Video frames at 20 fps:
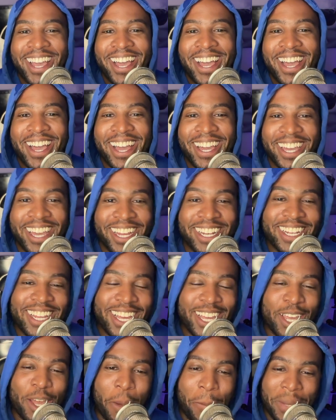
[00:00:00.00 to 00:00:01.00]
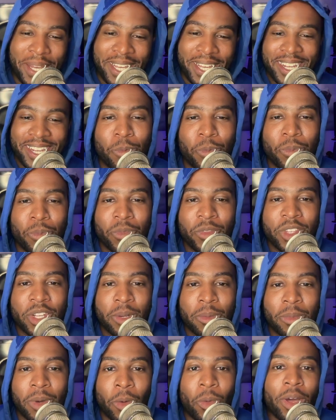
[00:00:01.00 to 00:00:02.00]
I got that coming.
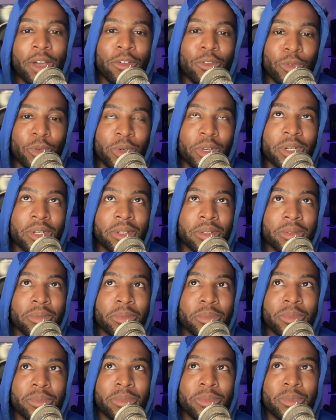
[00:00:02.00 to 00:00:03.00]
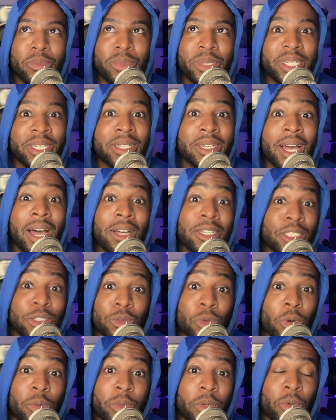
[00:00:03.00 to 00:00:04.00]
My wife she
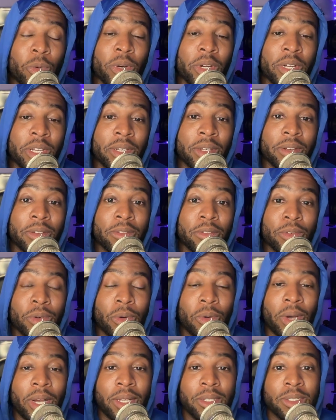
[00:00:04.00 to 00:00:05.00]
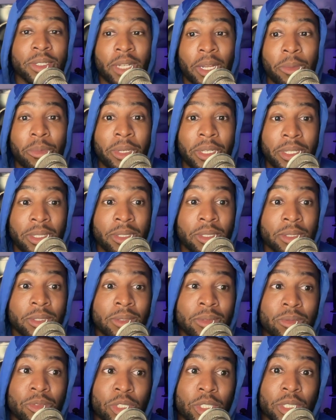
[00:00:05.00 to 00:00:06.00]
won't be working for a while. So that means
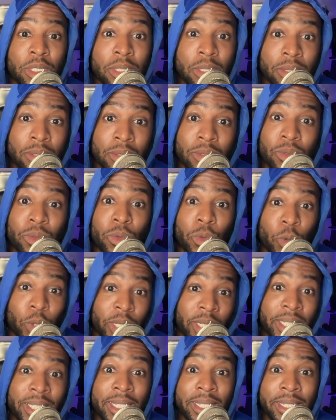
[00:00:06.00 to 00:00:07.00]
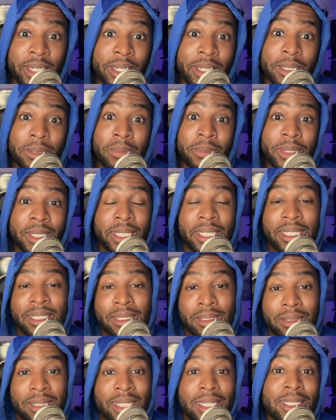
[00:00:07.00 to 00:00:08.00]
just one income.
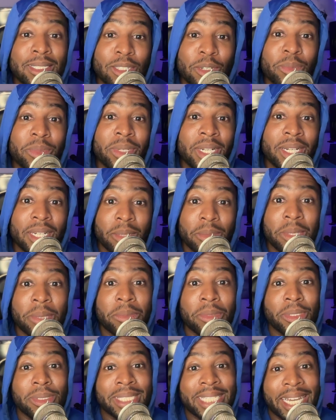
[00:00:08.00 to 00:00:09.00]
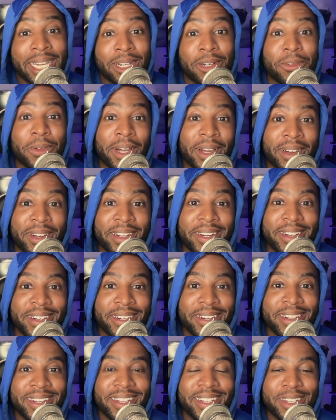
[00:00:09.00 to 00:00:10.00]
So things are going to be a little bit more tight around here.
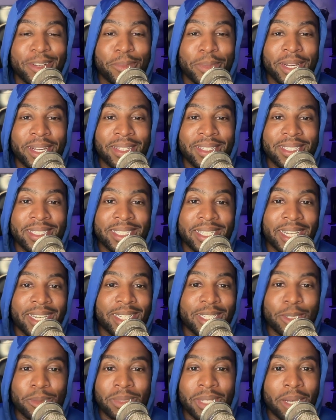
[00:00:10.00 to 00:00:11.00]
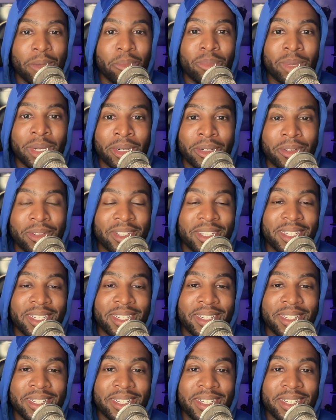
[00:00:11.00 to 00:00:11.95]
And I'm going to have to tighten up that belt and